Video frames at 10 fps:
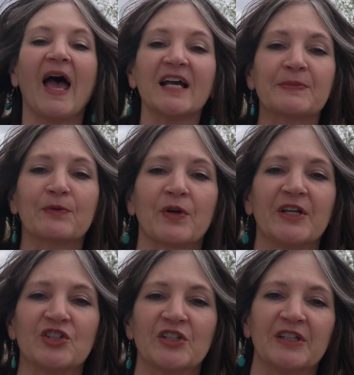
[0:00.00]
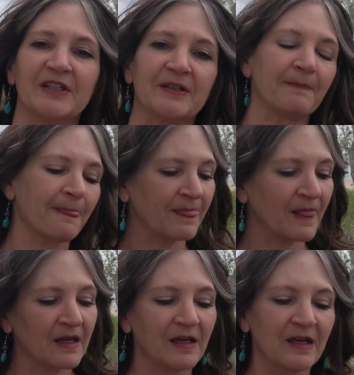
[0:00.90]
exploration
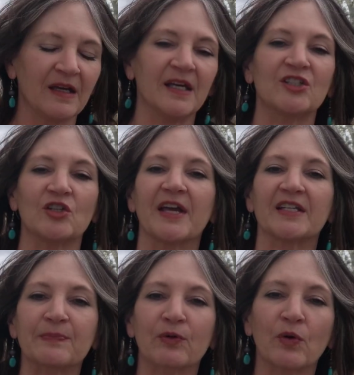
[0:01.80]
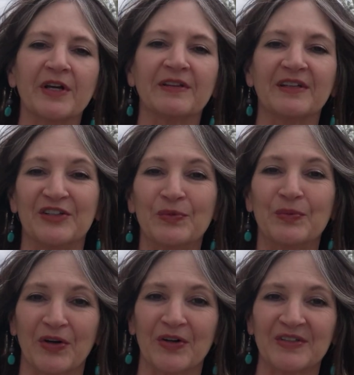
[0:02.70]
is exploring the New
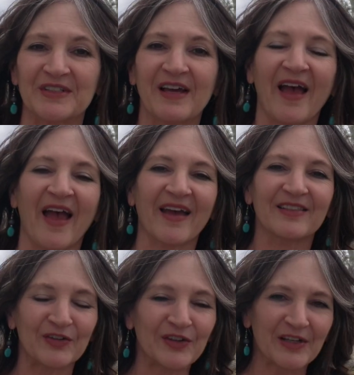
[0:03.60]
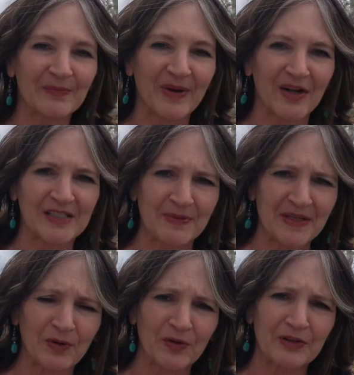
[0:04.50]
World and learning about its
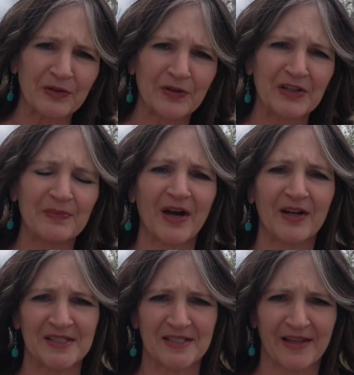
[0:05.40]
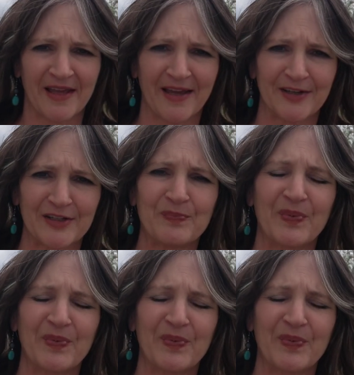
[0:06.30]
people and learning about its land.